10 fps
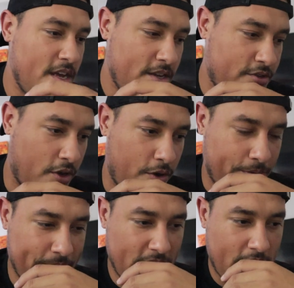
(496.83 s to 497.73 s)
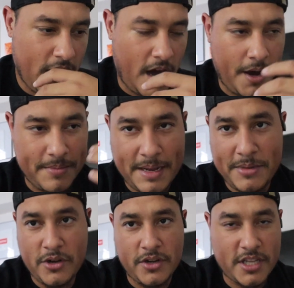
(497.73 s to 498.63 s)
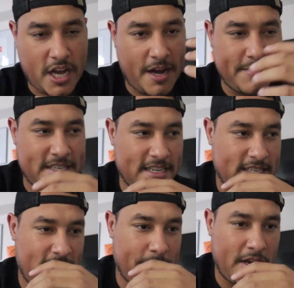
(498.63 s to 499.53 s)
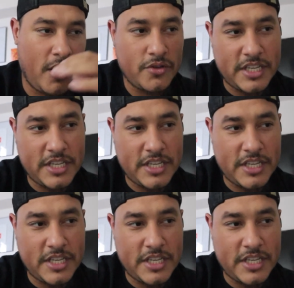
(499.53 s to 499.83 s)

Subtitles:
So let me know in the comment section down below.